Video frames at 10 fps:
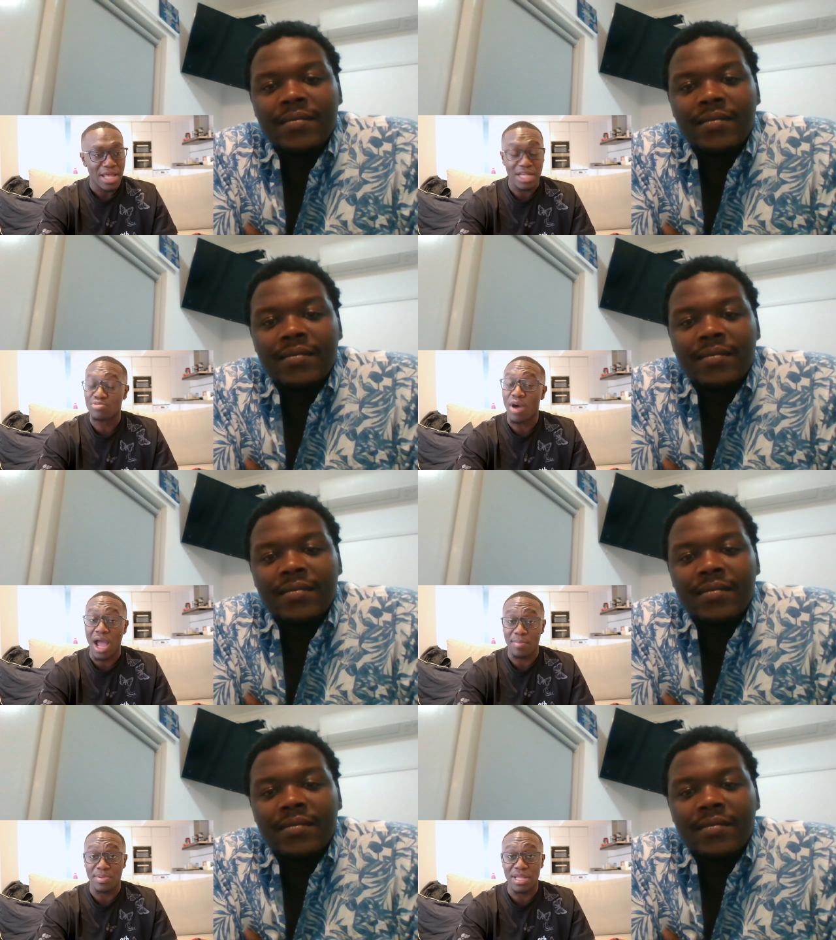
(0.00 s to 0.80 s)
Speaker 1: That's what
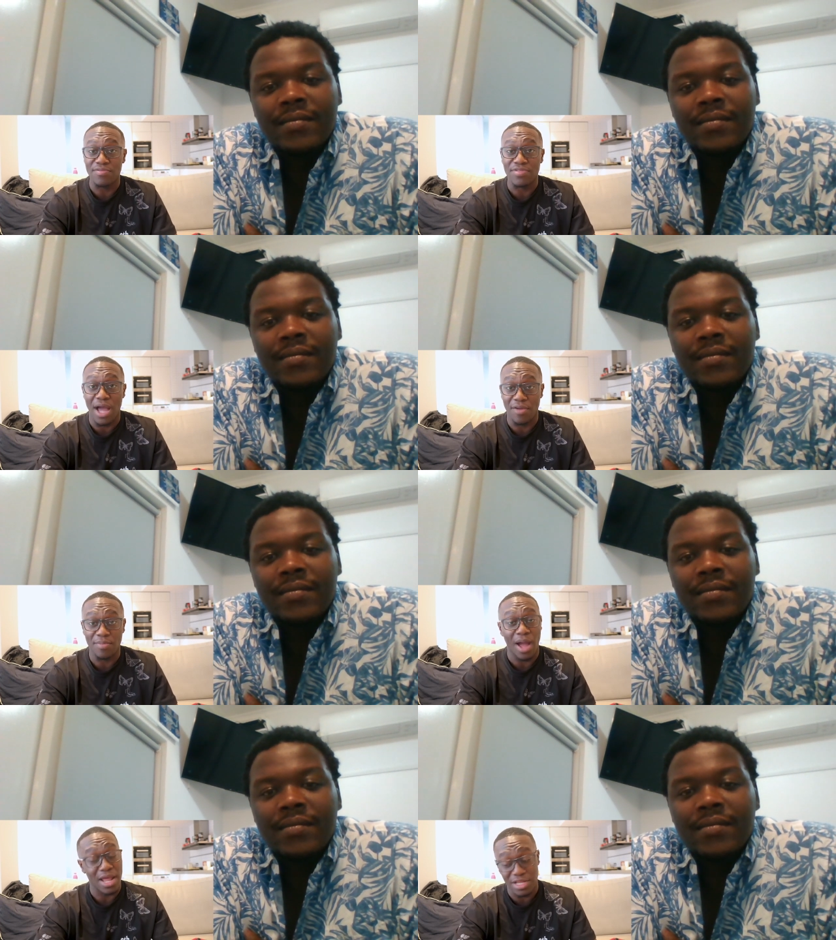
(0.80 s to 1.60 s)
I believed. I,
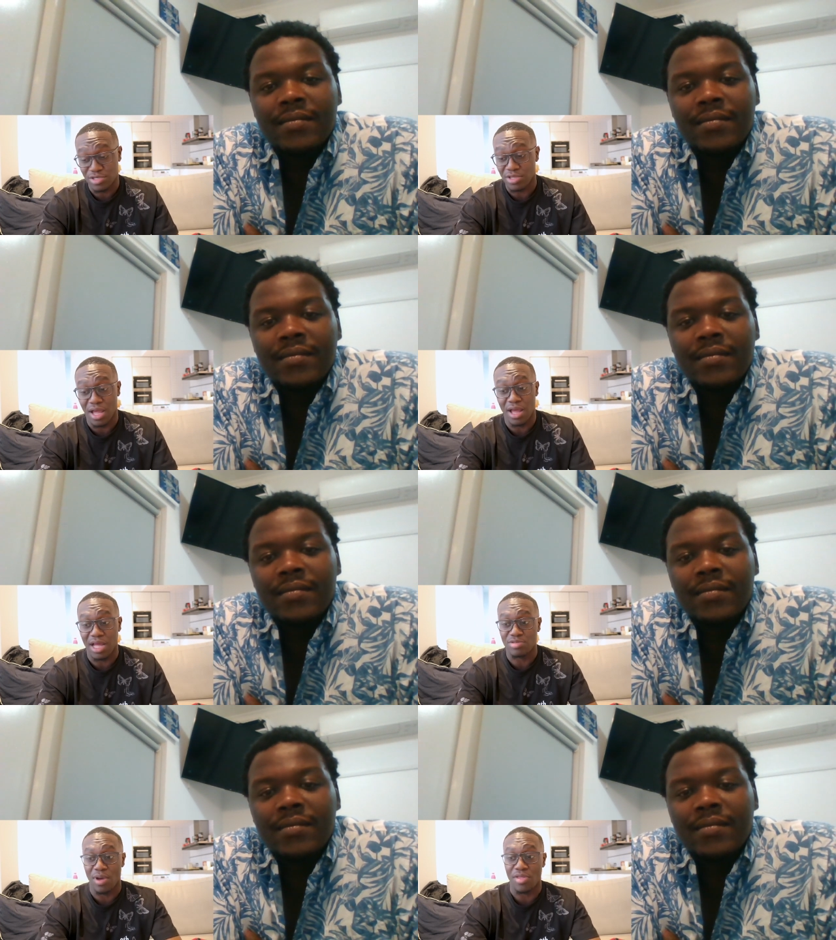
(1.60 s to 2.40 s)
I that's,
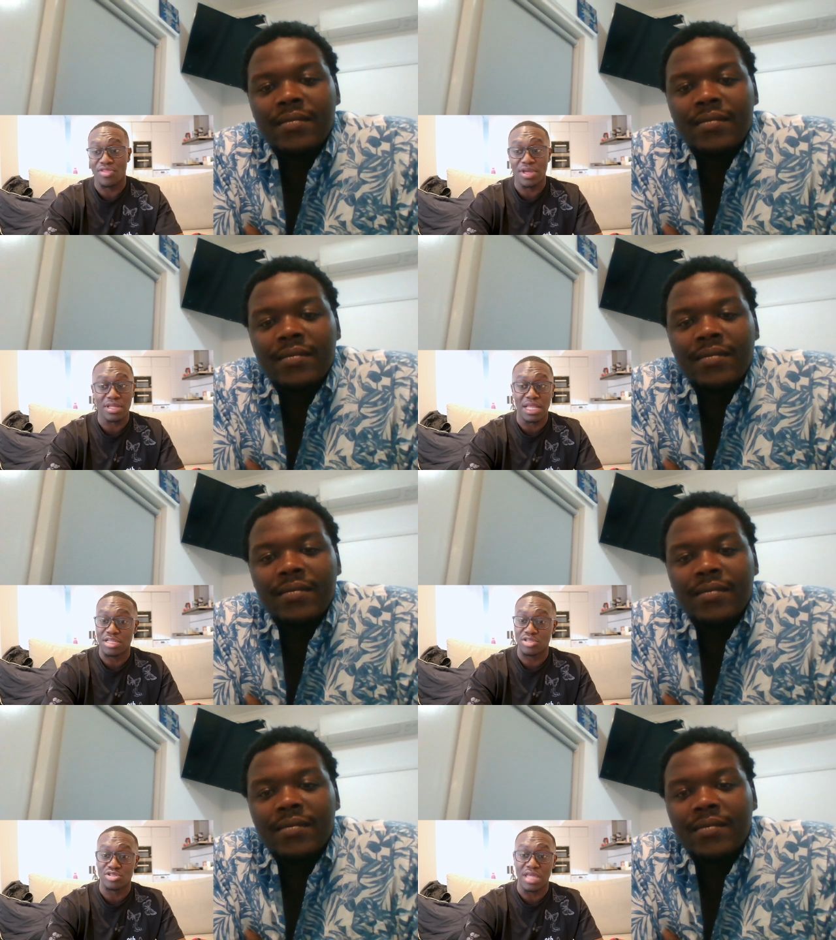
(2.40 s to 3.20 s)
that's what I think. They
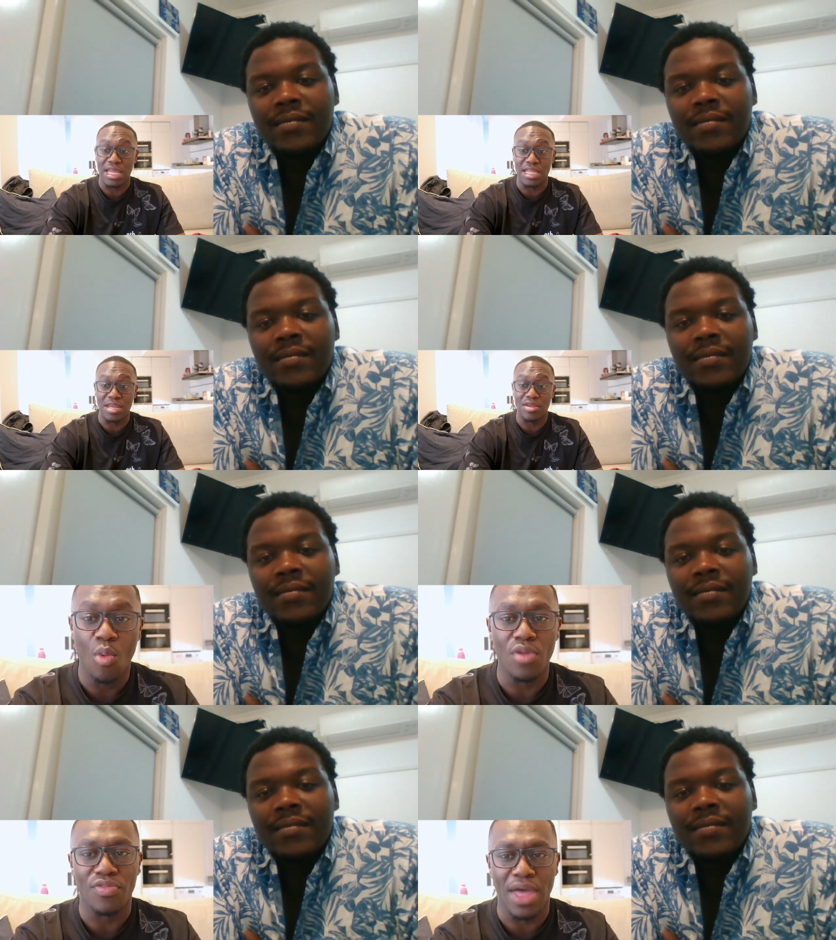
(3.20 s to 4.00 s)
just they didn't
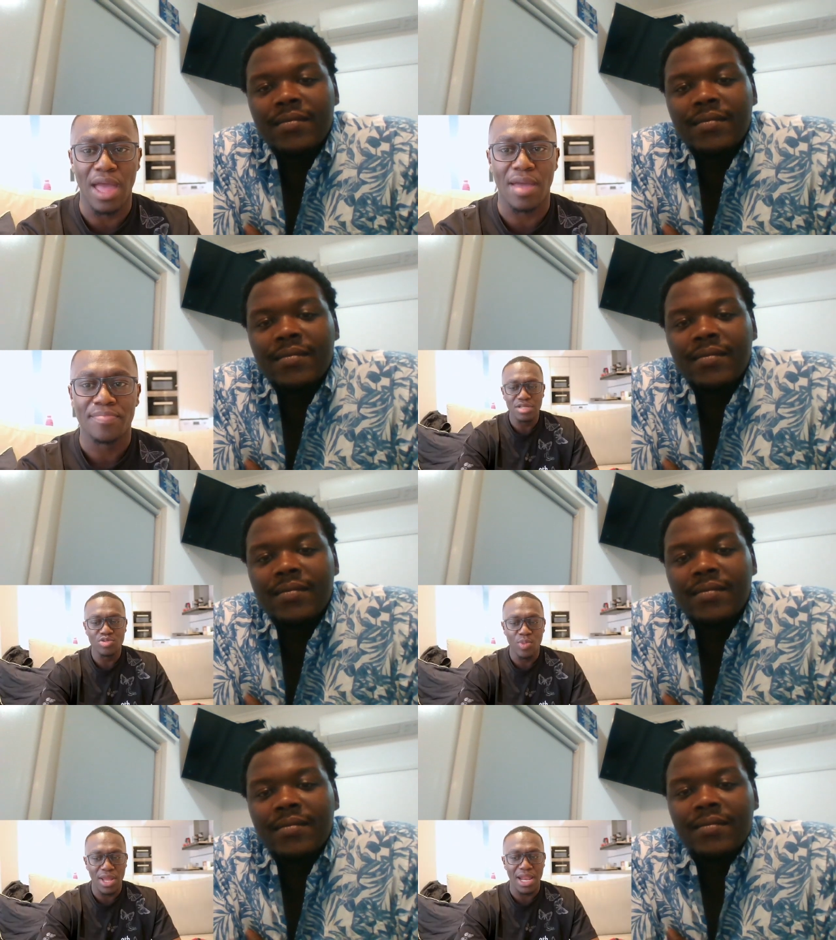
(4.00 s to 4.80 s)
want that, as
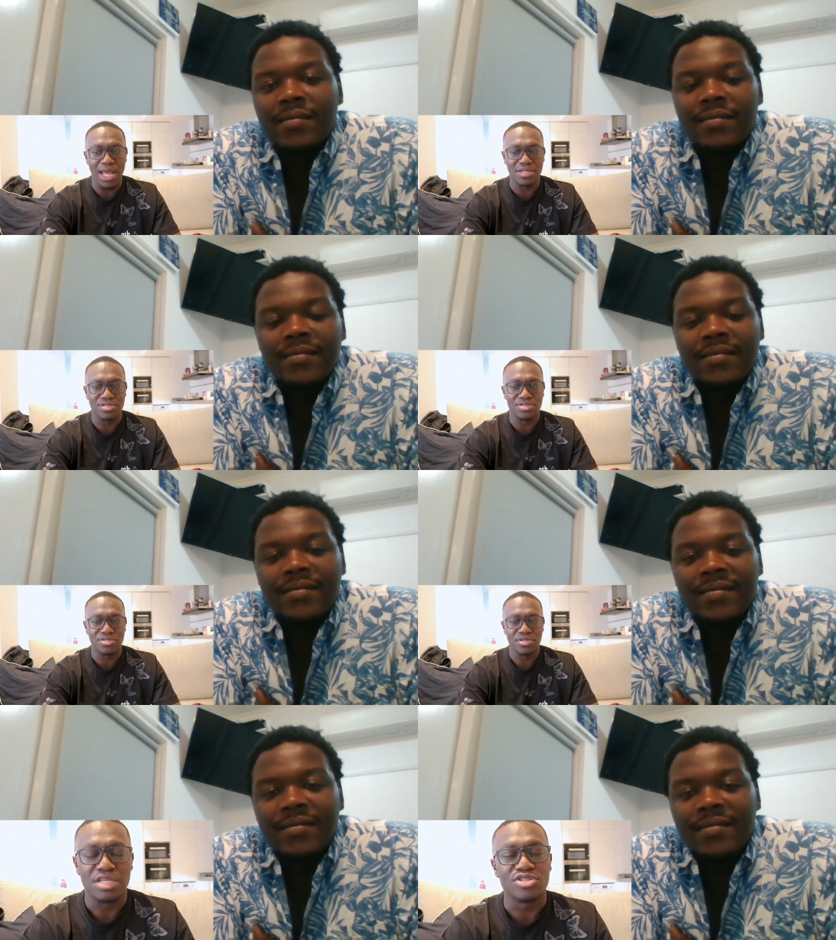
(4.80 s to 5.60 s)
well
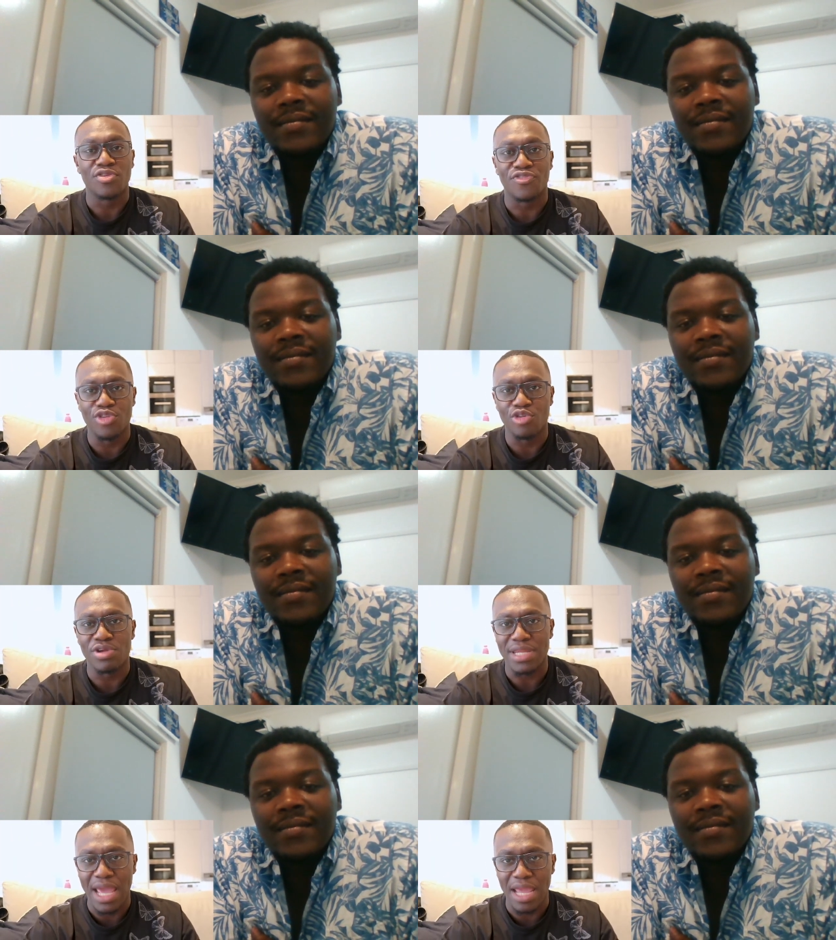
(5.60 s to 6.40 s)
as it's the
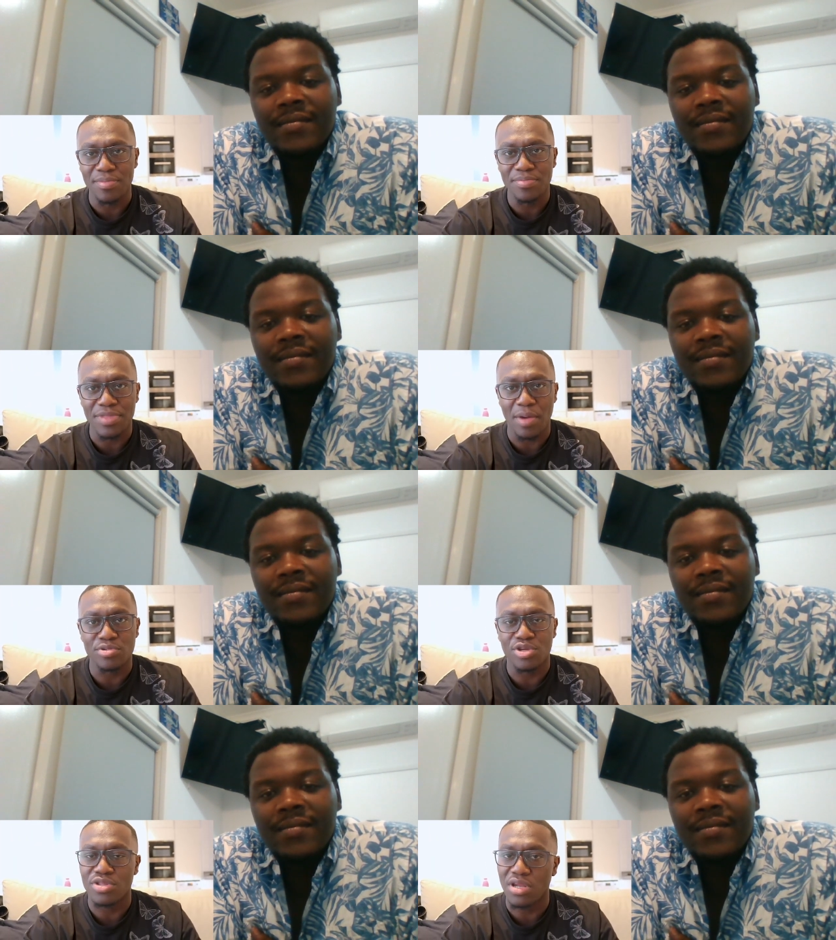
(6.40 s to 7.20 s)
Fury name that was
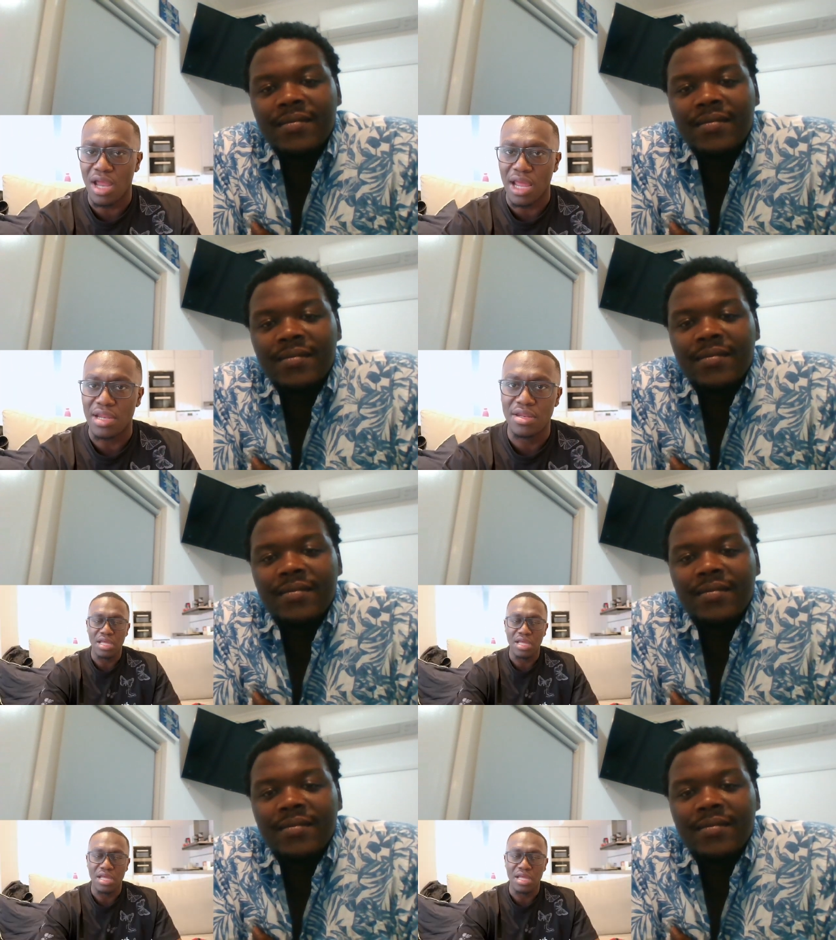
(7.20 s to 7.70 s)
on the line.